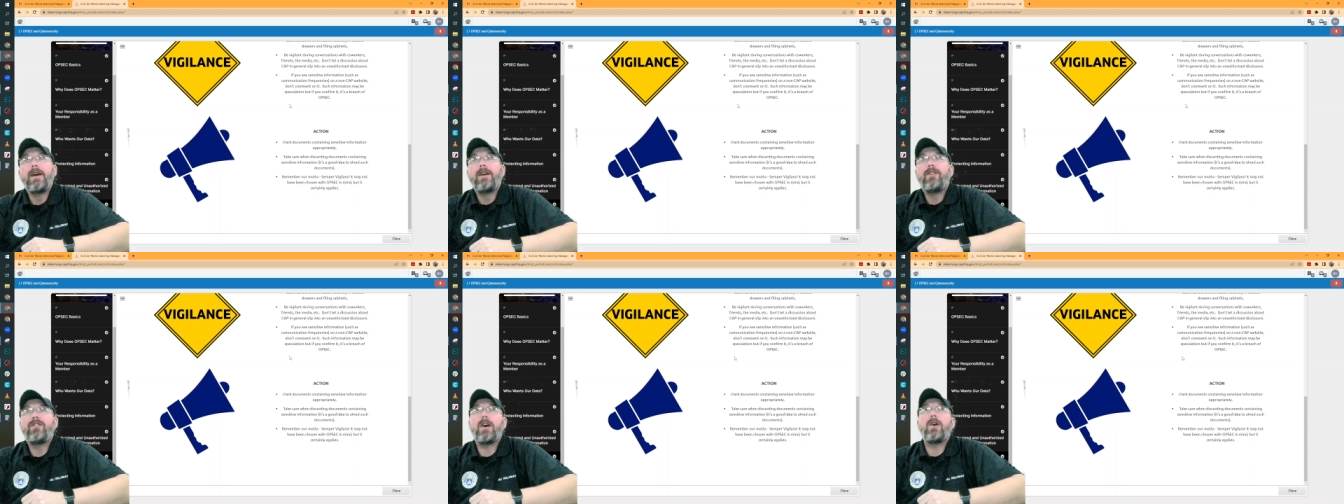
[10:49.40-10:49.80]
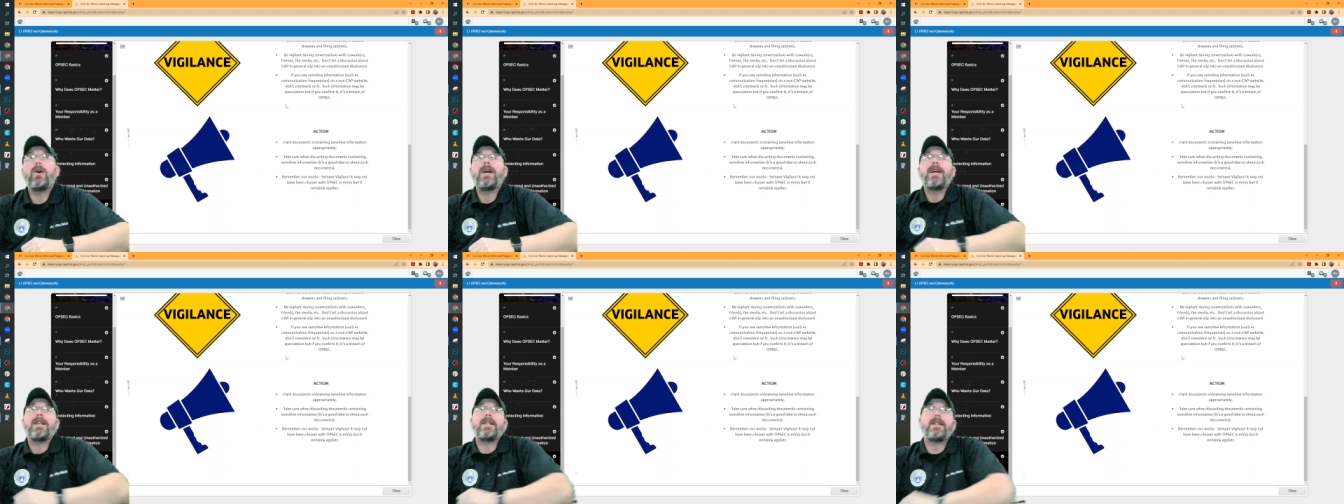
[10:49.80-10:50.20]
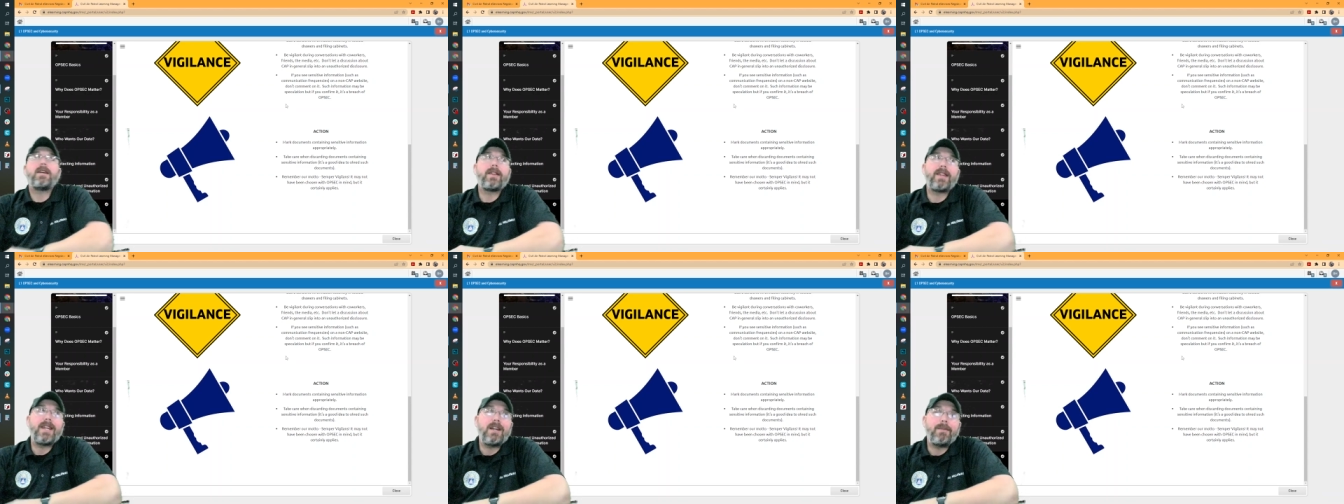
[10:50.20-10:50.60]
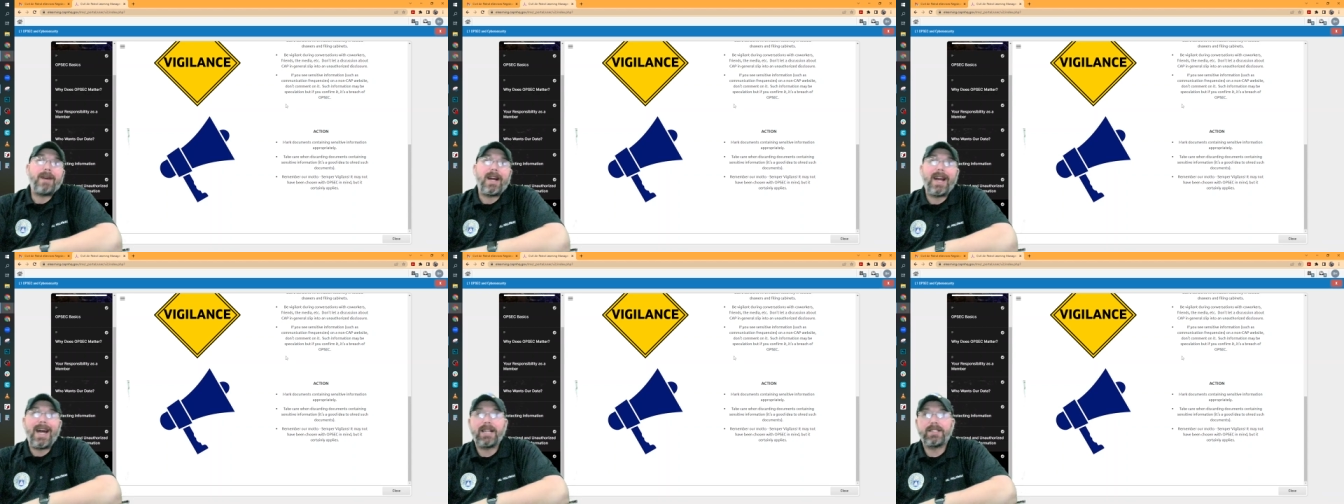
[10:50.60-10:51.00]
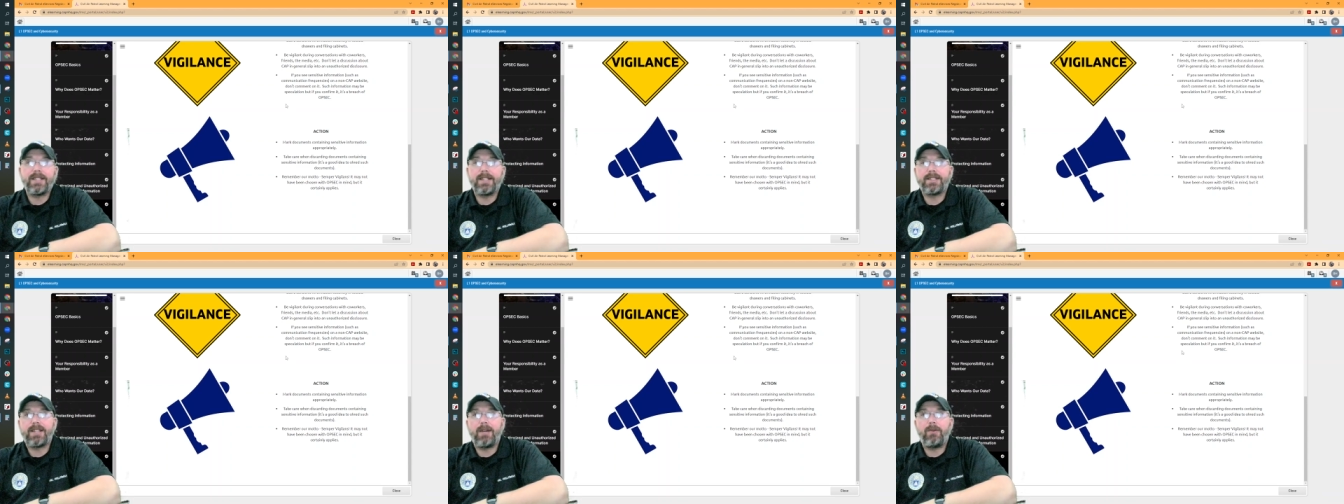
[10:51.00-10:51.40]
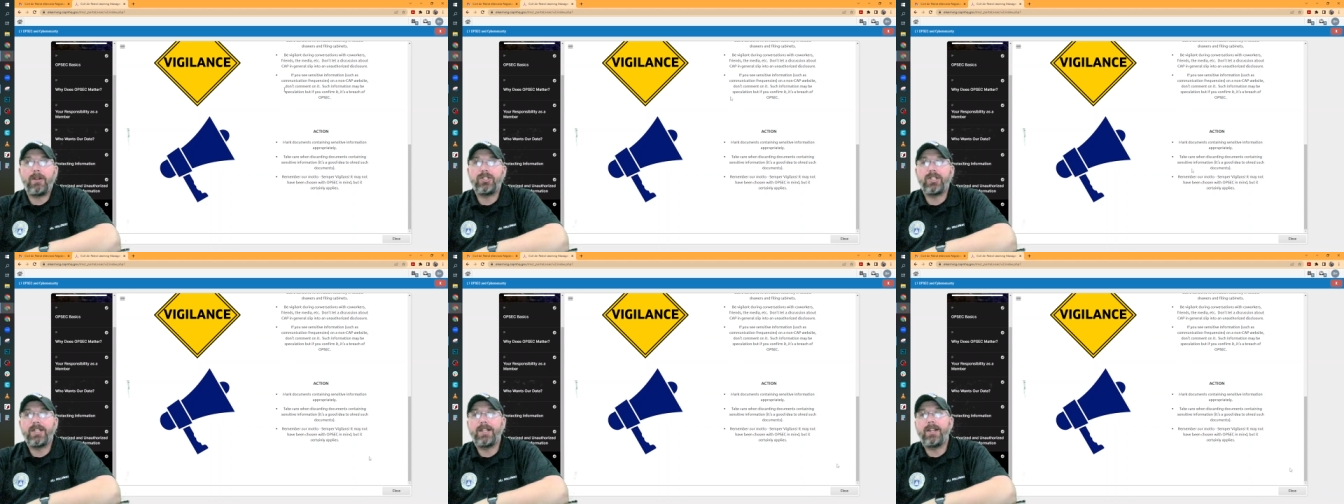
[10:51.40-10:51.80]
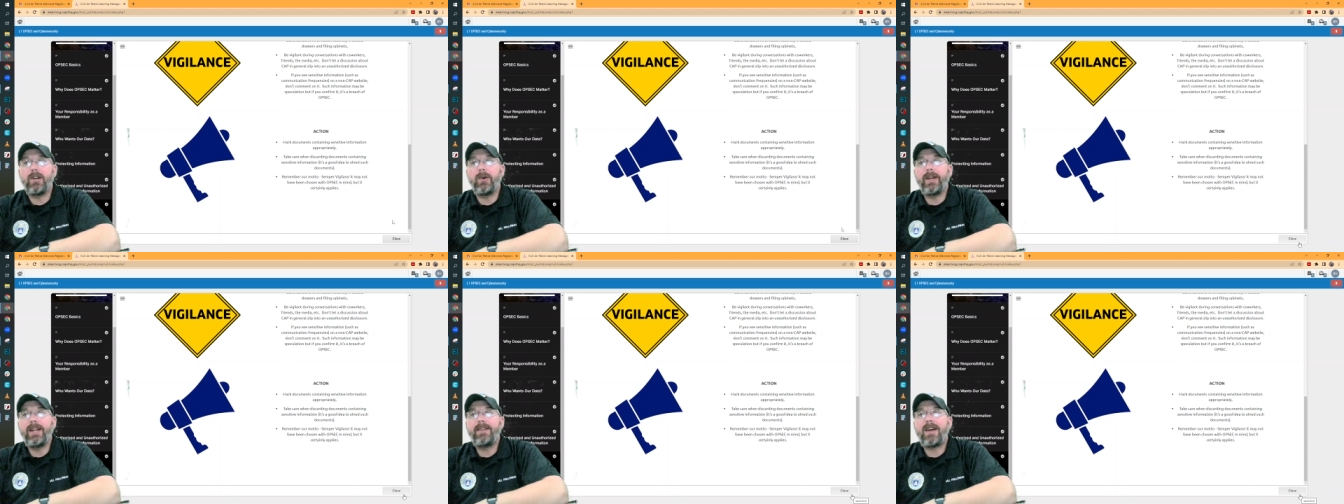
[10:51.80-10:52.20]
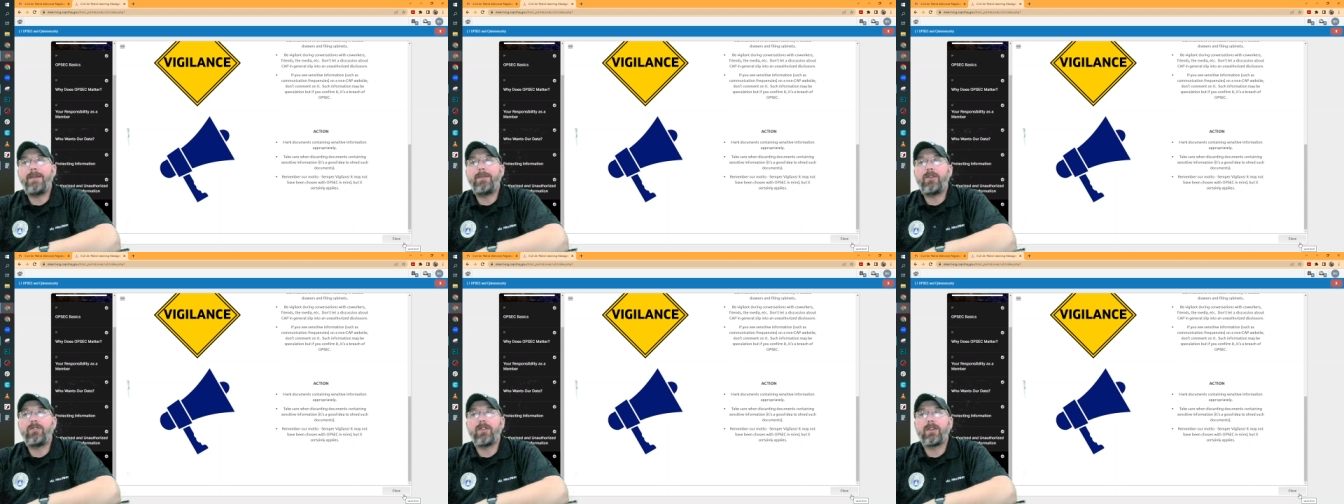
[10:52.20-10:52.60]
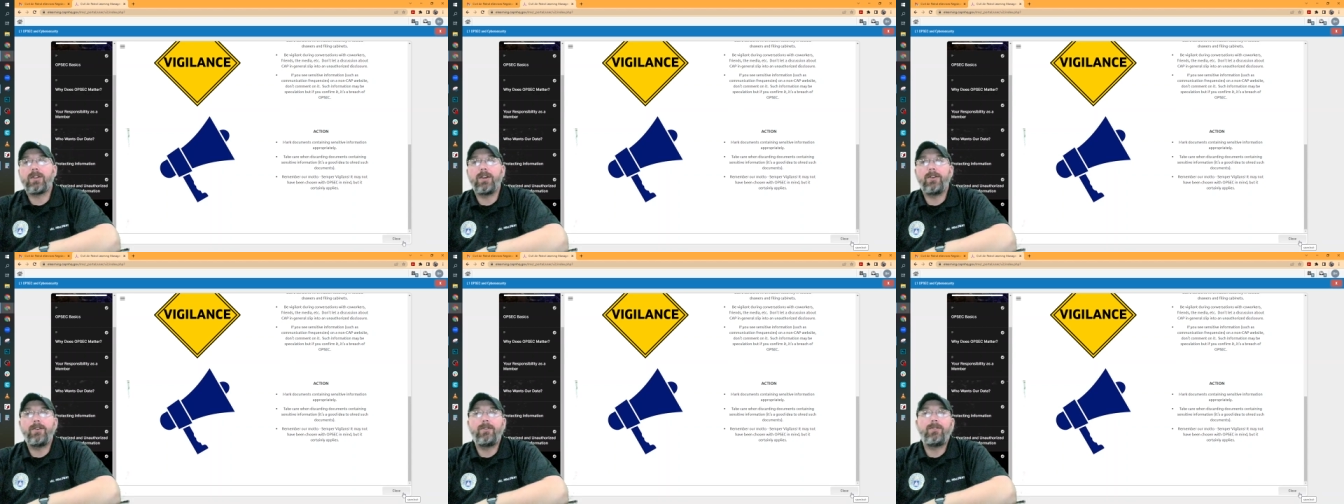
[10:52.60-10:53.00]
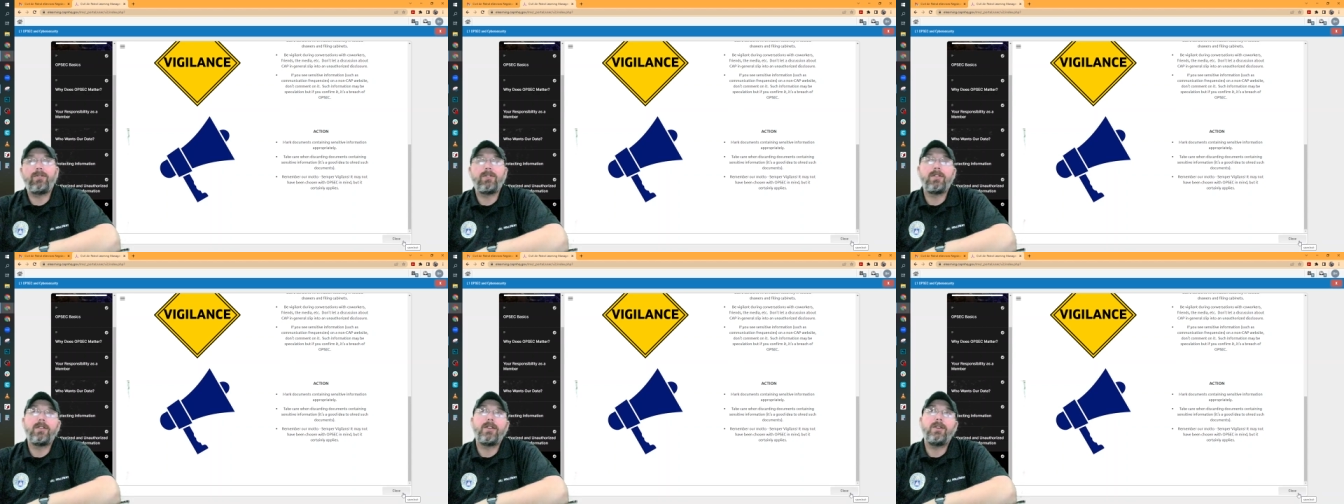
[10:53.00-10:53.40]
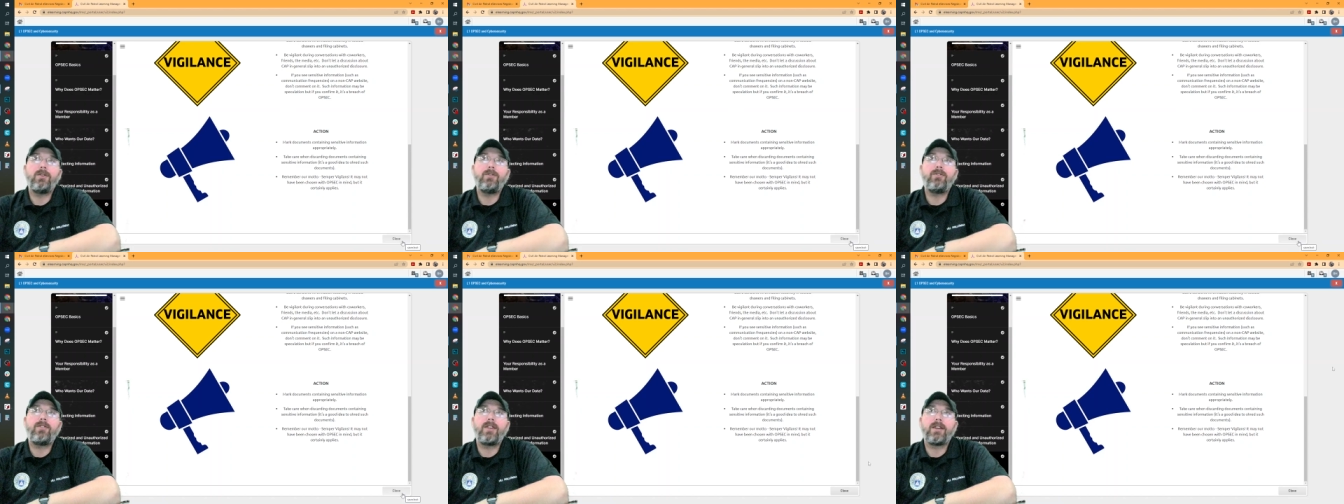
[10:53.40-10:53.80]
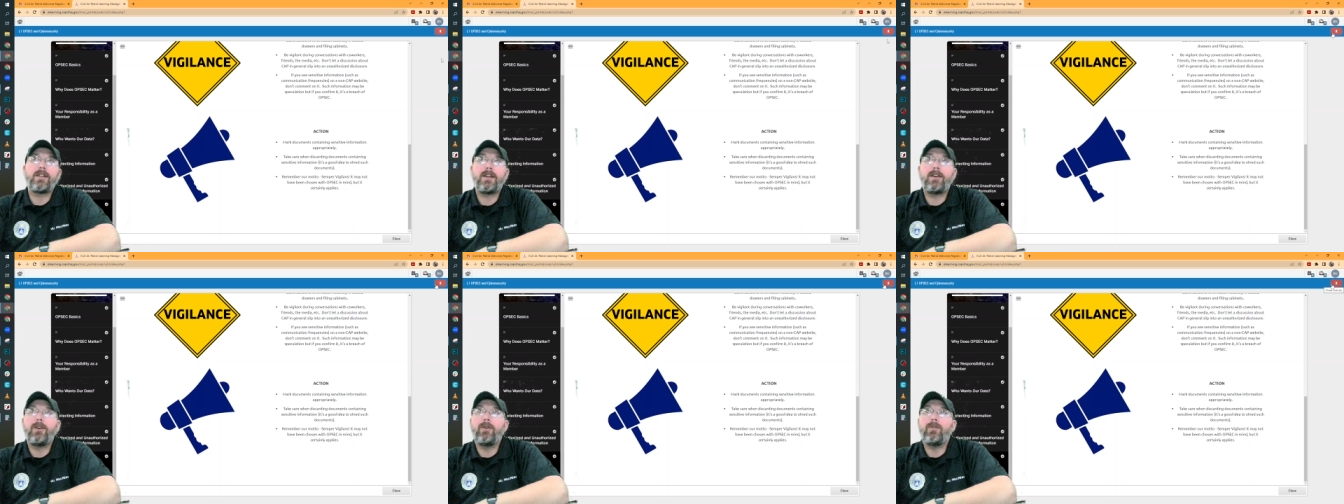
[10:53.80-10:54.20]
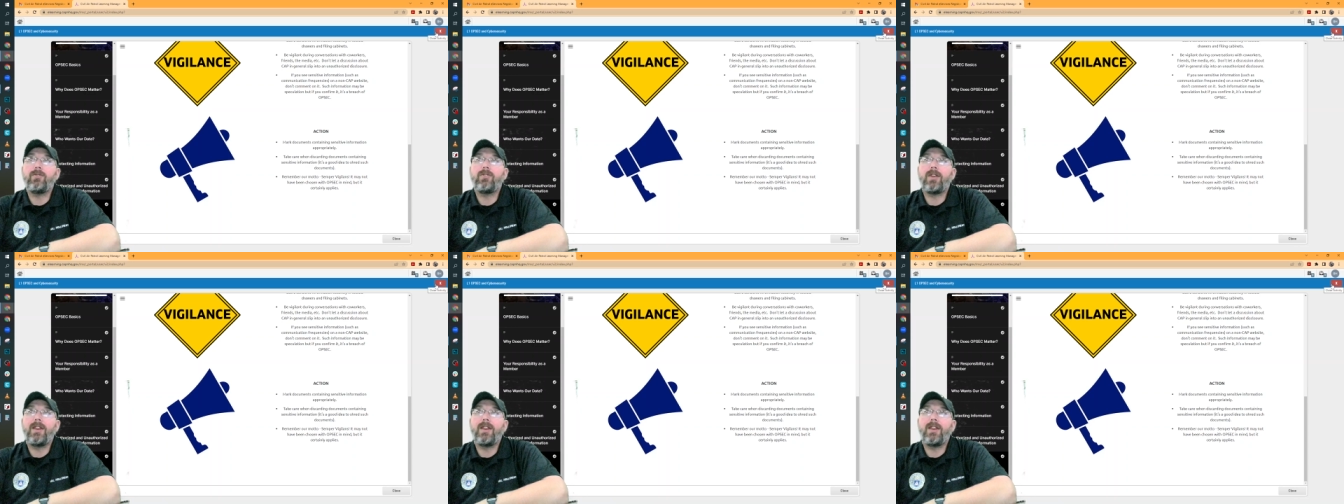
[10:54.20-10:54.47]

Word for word: So, little thing about AXIS I want you to know. Anytime there's a close, use the close.